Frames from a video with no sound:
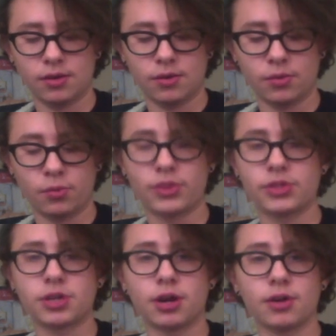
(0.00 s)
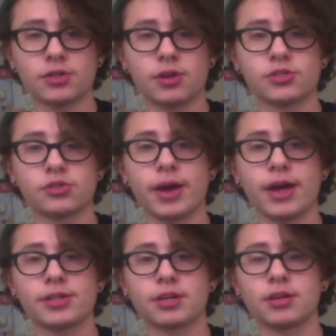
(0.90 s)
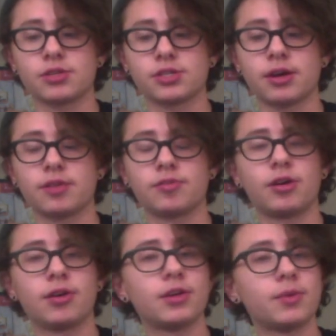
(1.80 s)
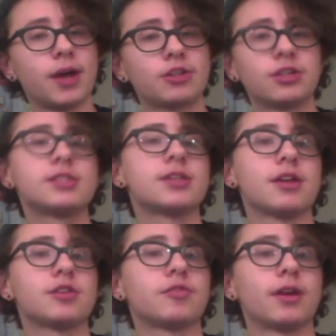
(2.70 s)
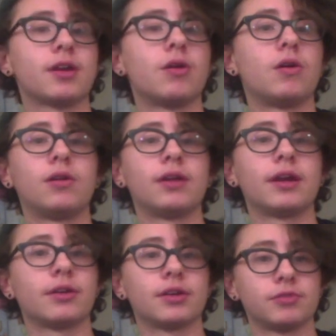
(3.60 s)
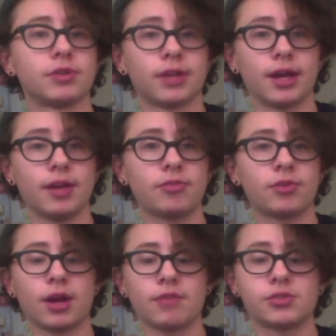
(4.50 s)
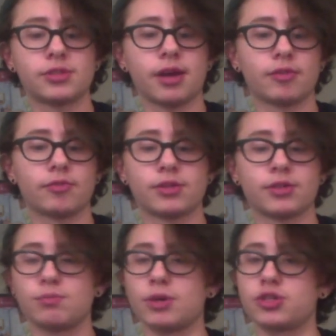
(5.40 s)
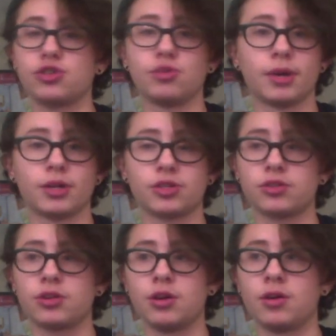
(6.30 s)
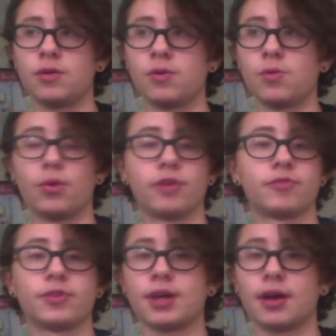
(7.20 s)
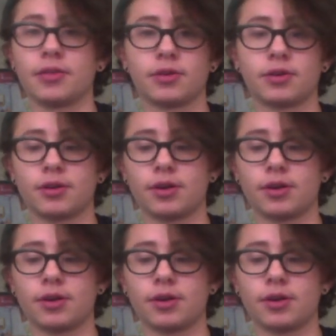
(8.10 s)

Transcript: with this card is also asking yourself, are you actually satisfied in all areas of your life? Or have you sacrificed much too much one for the other?